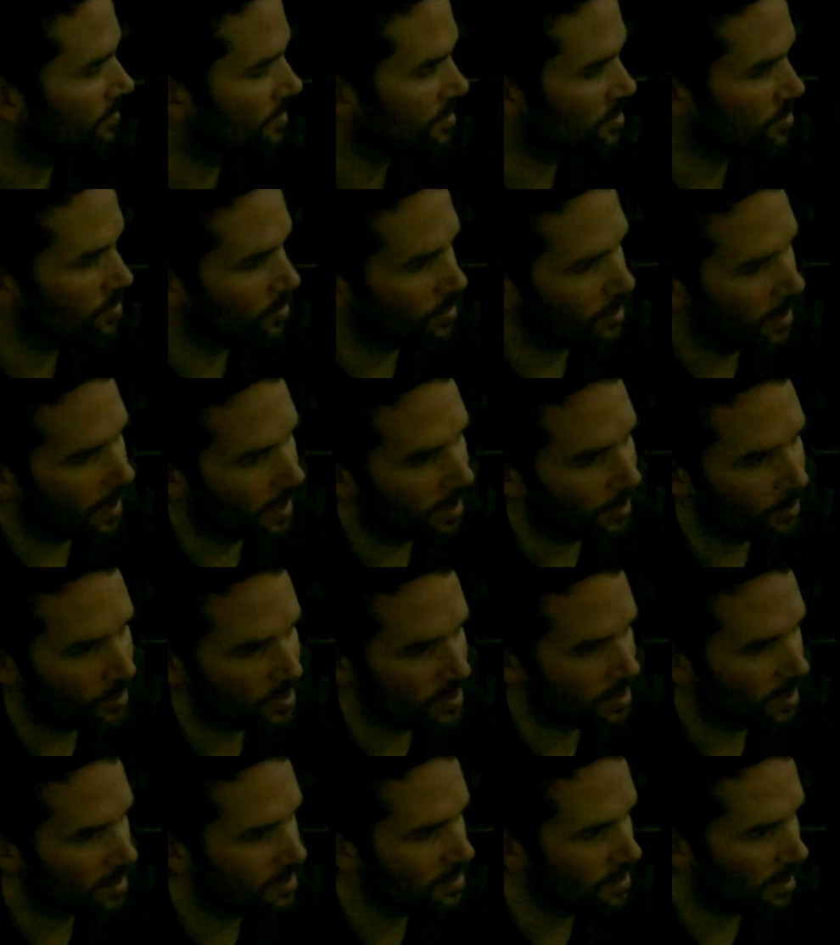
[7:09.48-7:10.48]
visual language
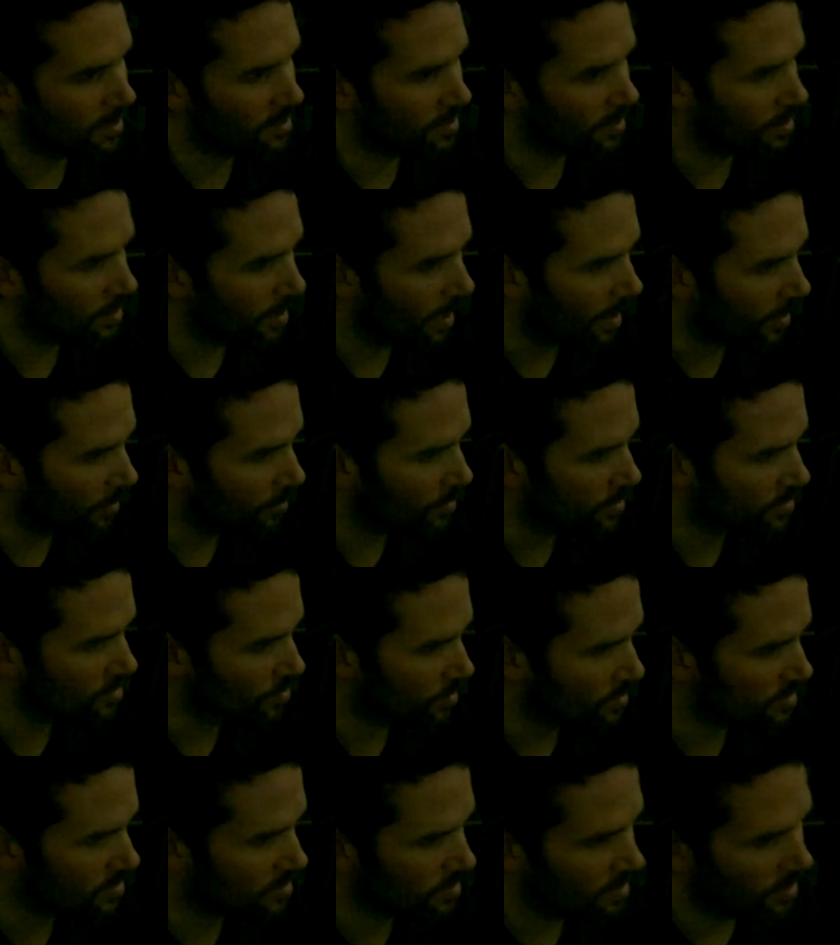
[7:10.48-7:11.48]
and aesthetic language
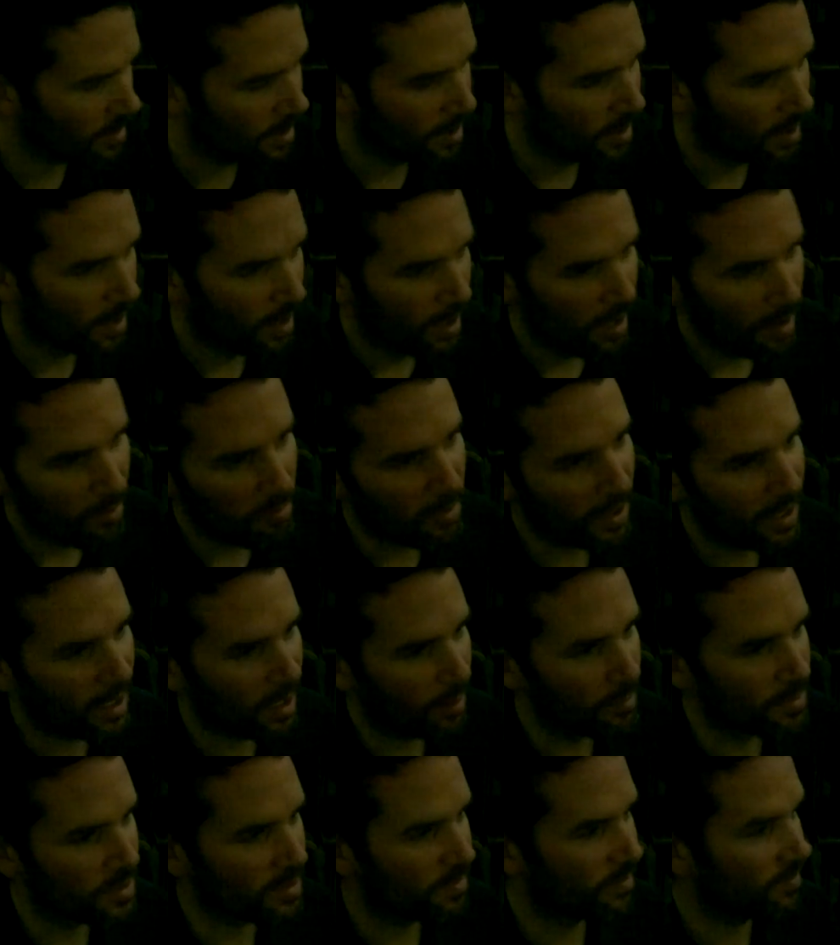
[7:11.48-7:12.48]
which
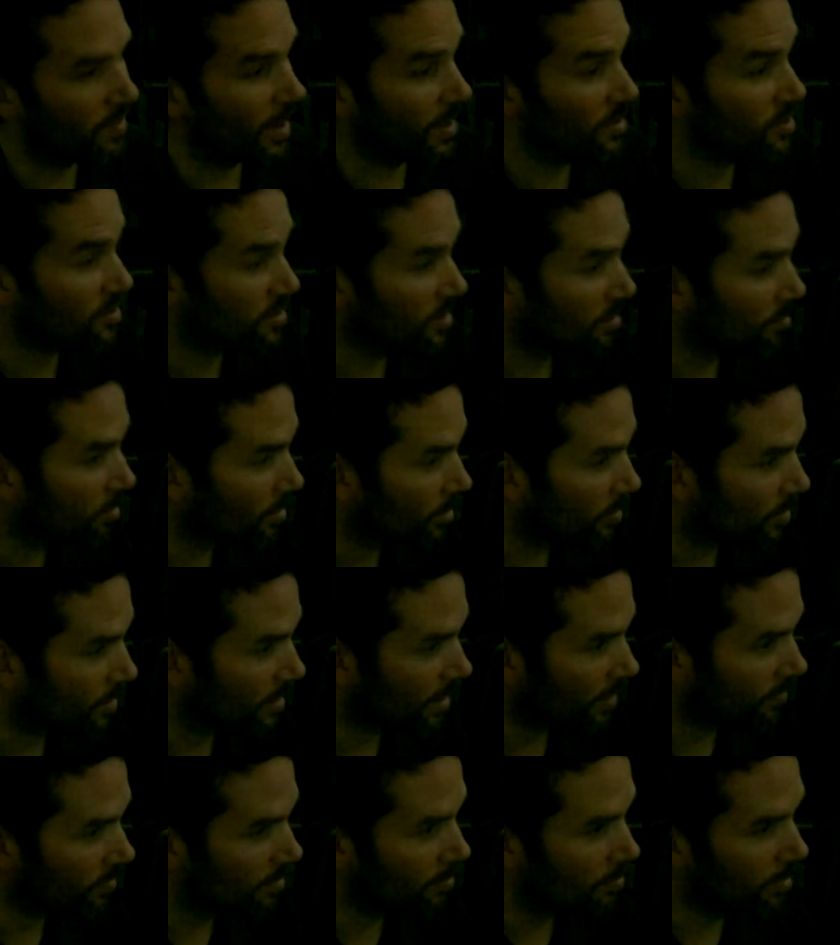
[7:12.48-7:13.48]
becomes fashionable,
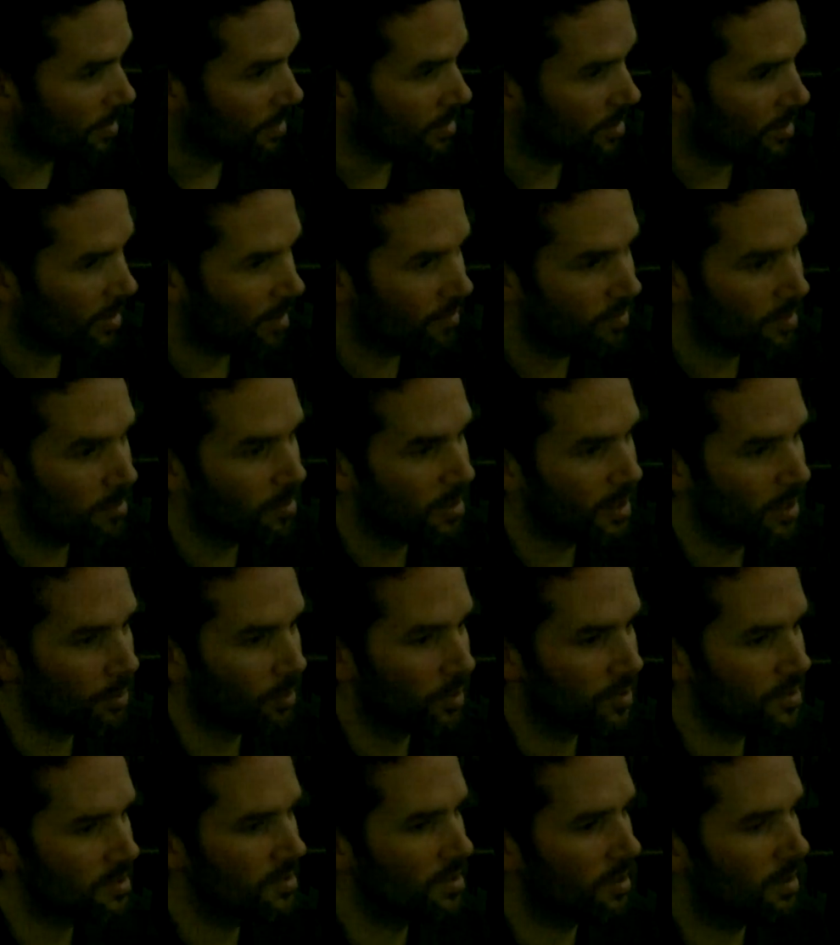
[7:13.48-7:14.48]
and everybody
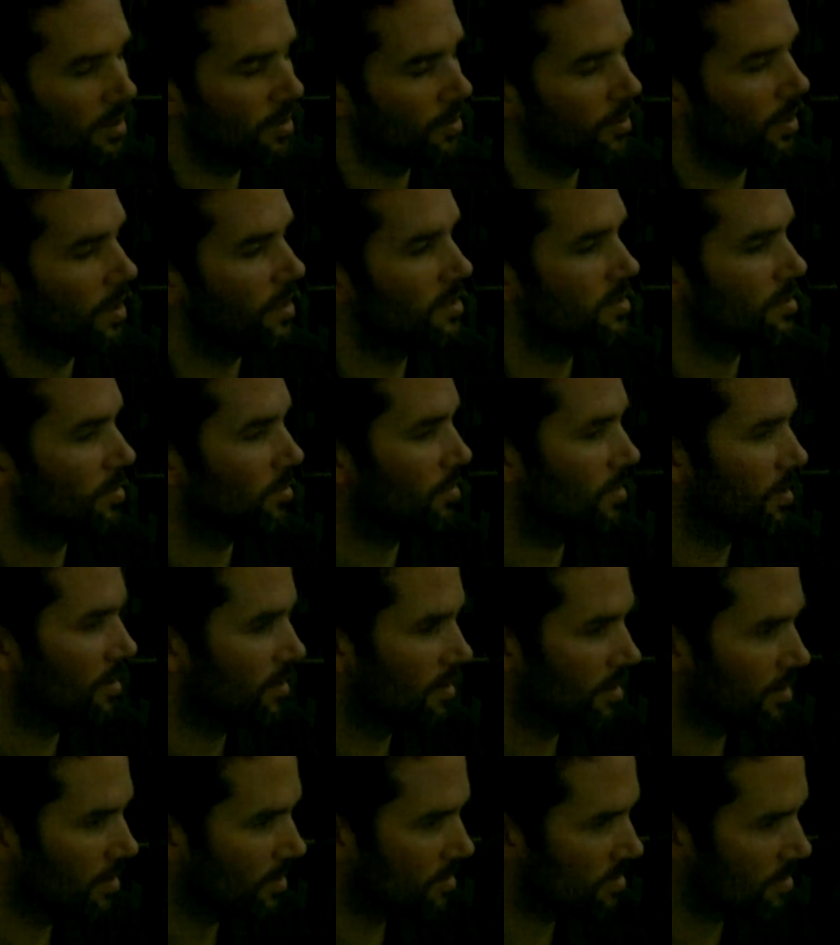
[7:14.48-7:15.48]
wants to create something
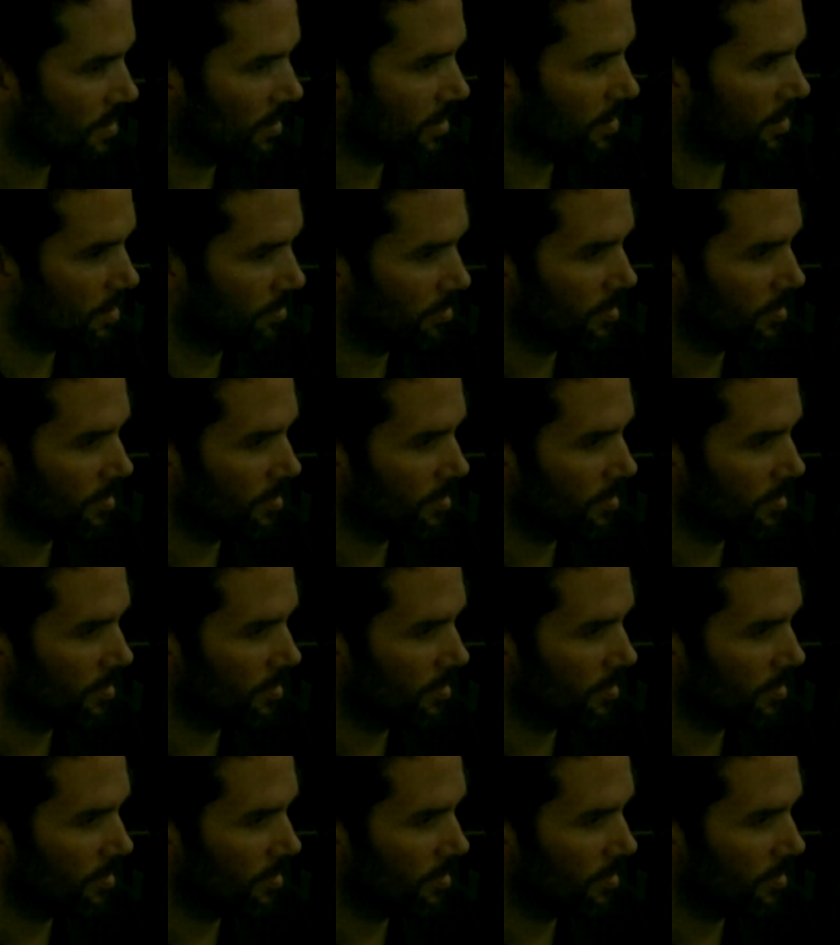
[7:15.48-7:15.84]
that looks like an